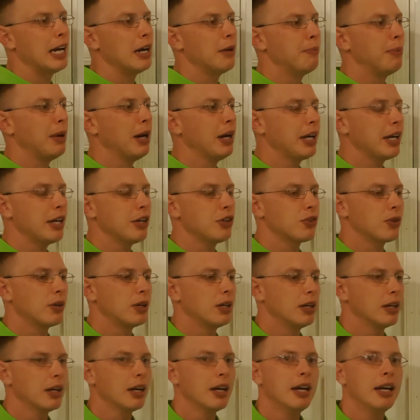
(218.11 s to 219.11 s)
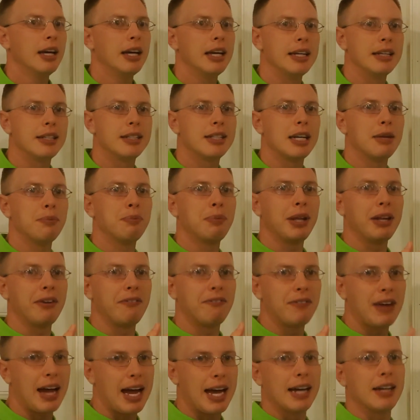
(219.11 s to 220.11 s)
A bucket truck is simply
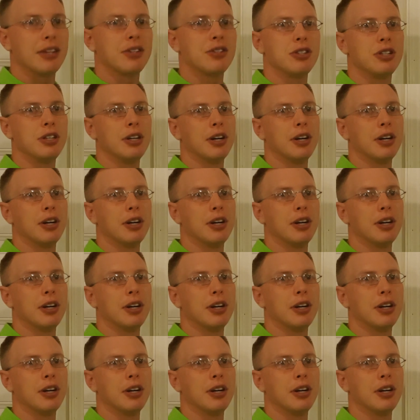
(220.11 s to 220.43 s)
fast.